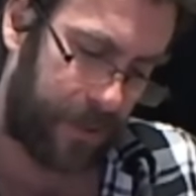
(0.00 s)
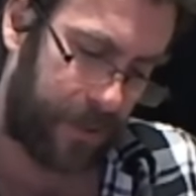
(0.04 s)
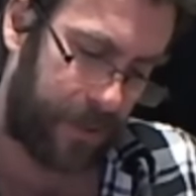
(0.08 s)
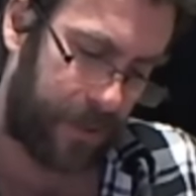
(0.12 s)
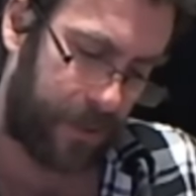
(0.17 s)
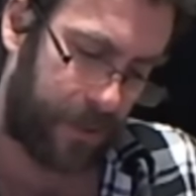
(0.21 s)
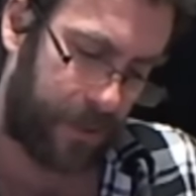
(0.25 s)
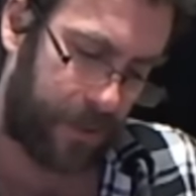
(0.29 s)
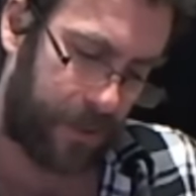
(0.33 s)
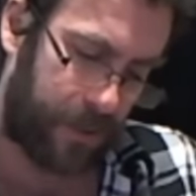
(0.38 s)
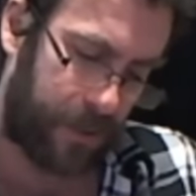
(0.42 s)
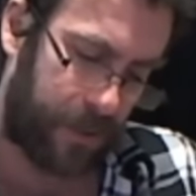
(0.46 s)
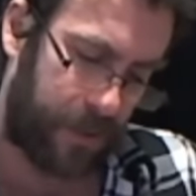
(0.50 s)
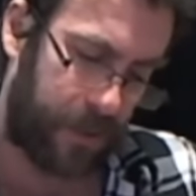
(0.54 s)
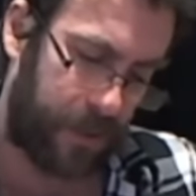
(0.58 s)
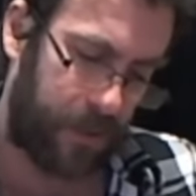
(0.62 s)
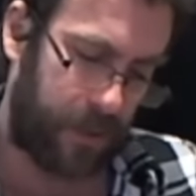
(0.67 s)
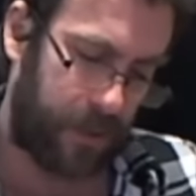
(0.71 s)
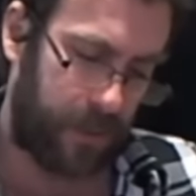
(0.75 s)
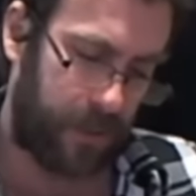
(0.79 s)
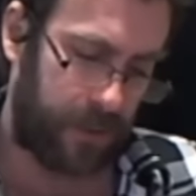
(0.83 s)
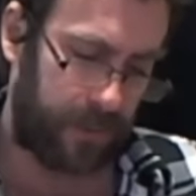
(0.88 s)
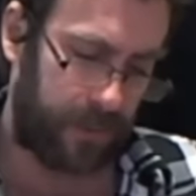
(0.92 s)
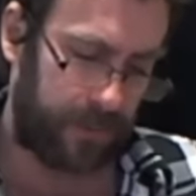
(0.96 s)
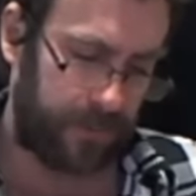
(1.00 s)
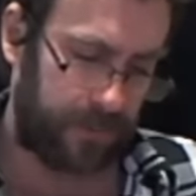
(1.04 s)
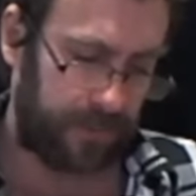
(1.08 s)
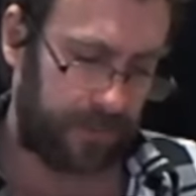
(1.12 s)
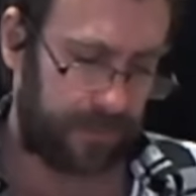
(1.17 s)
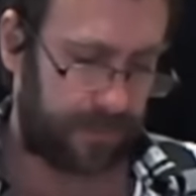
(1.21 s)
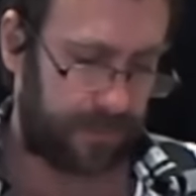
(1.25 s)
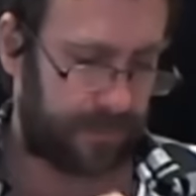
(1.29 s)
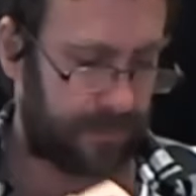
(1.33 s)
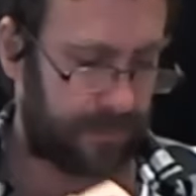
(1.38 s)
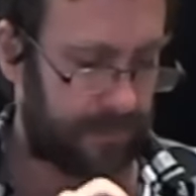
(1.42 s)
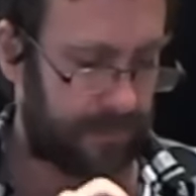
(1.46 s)

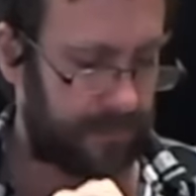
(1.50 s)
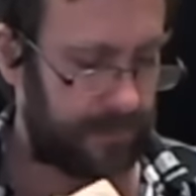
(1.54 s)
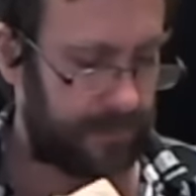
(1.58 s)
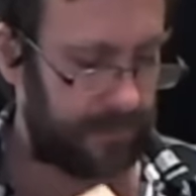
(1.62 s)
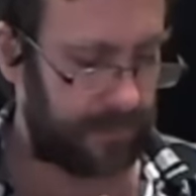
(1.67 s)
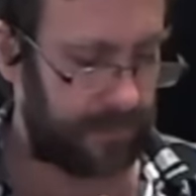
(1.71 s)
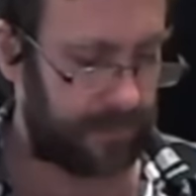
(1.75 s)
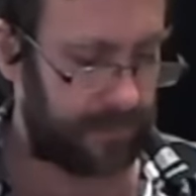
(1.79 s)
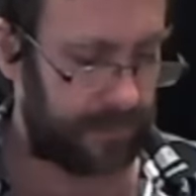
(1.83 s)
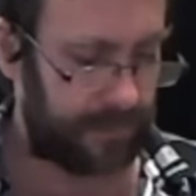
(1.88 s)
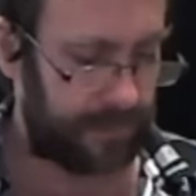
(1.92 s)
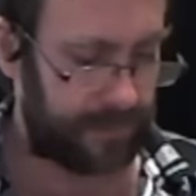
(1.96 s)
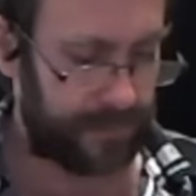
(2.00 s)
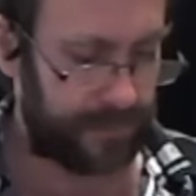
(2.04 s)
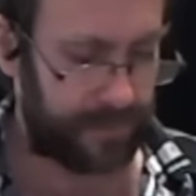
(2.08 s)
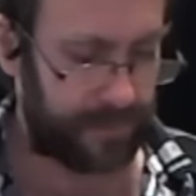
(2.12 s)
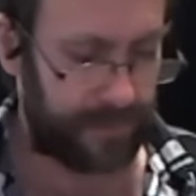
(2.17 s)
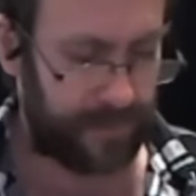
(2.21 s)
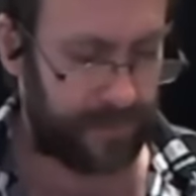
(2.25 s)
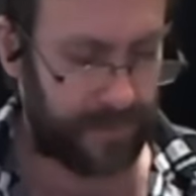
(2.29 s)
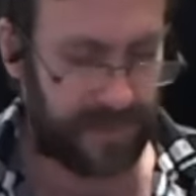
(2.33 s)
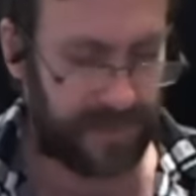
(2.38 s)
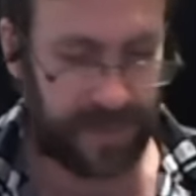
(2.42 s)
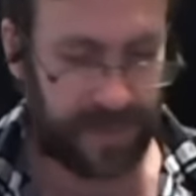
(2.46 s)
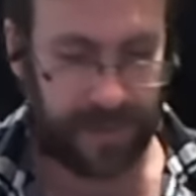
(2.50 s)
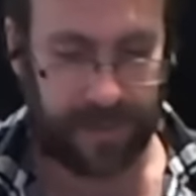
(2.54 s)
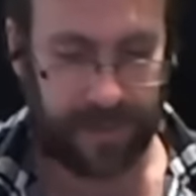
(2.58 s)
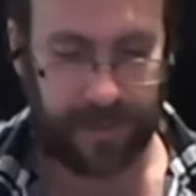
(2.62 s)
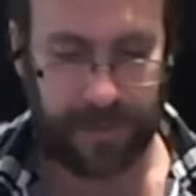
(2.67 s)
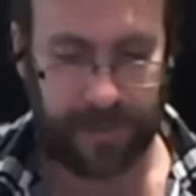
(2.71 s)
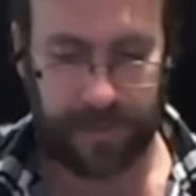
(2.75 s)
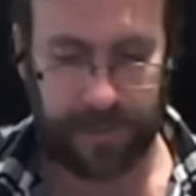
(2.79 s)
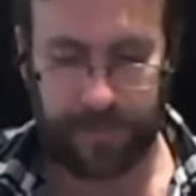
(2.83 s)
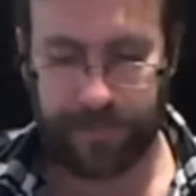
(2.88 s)
No one is speaking in this clip.